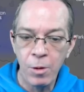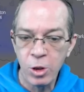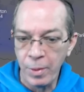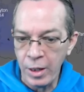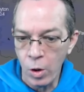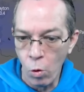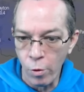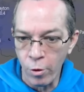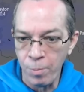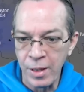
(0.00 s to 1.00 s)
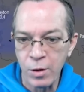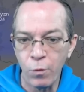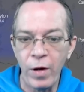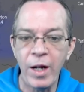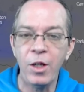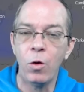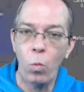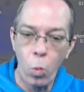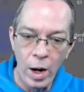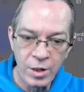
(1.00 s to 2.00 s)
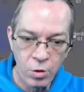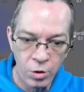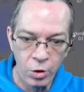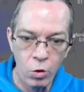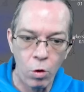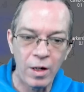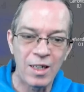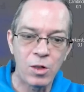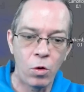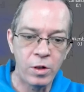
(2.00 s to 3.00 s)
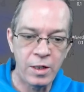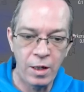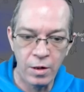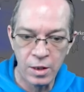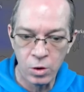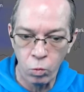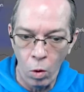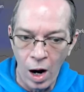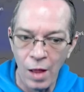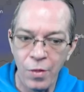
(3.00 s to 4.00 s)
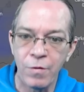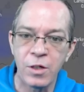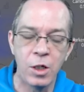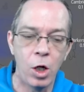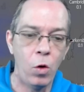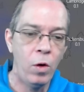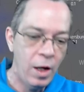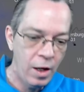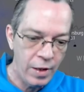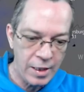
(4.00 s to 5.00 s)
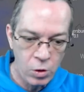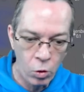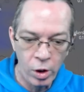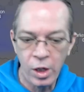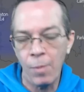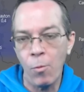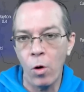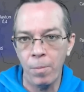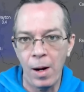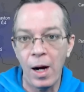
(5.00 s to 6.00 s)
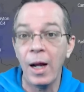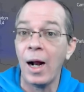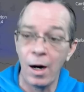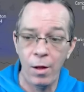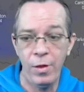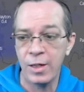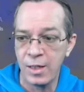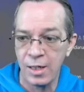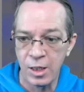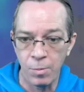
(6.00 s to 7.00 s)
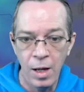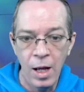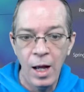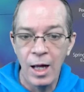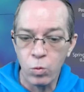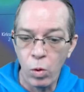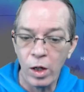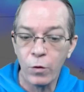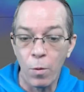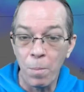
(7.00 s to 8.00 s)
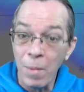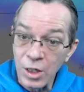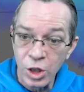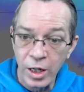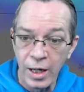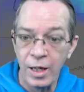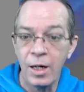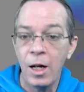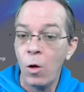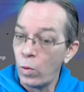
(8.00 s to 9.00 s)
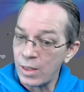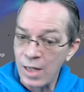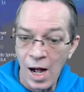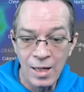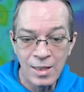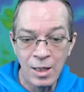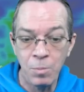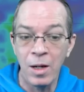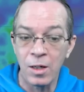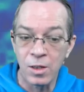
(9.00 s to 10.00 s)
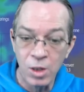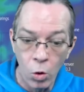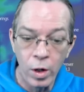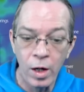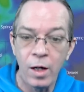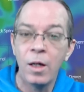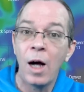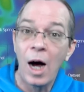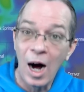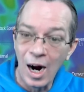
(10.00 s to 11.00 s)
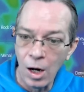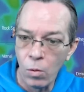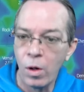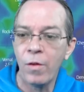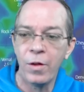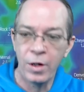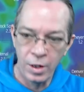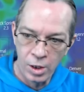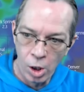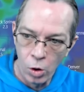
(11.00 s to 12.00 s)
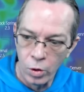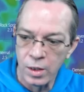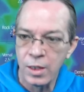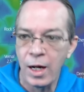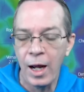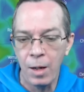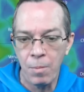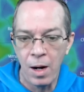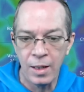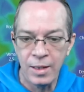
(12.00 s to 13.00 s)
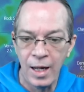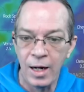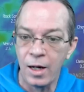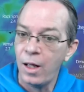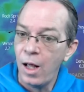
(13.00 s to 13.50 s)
but it's going to be northern Pennsylvania, western New York that's going to see this swath of snow that's going to come on by out of this system, as well as for Michigan, Wisconsin, Minnesota, Iowa, the Dakotas, and Montana.